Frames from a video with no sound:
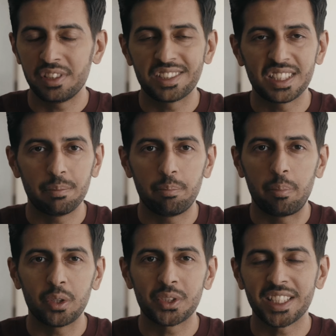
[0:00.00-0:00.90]
is the
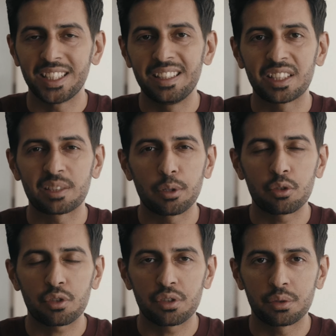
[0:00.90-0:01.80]
built-in
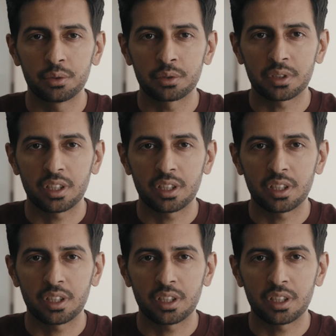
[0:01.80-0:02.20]
exposure tools